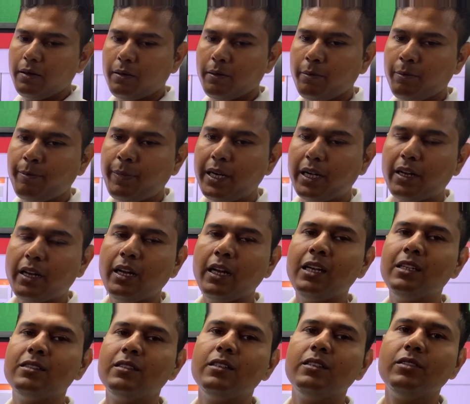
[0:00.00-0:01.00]
better
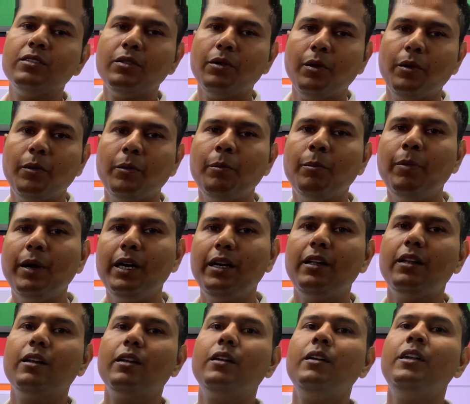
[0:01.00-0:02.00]
analysis,
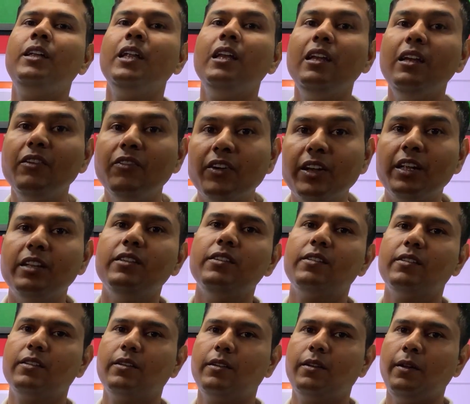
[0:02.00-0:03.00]
better
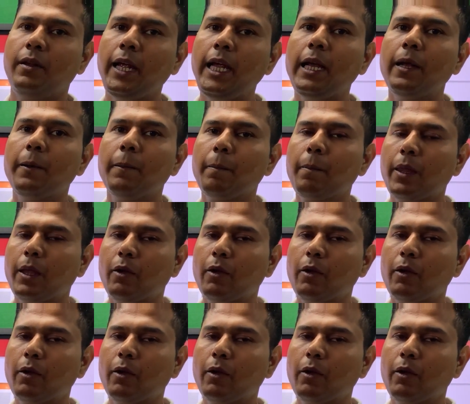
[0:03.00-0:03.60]
deliverance, right?